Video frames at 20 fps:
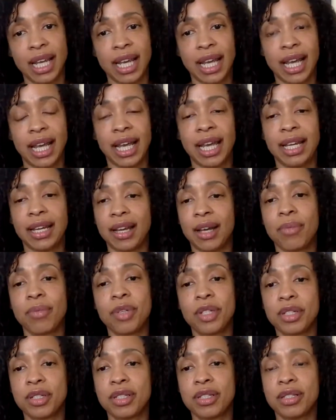And I
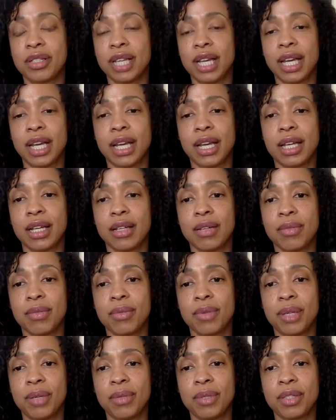wish that
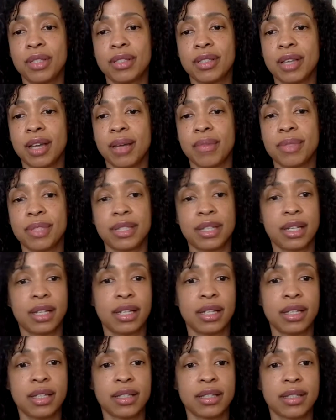we would stop
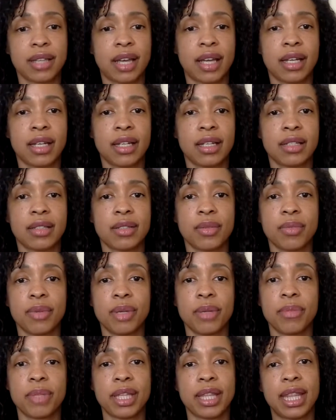selling this idea to
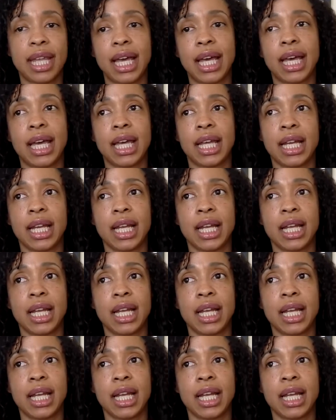women that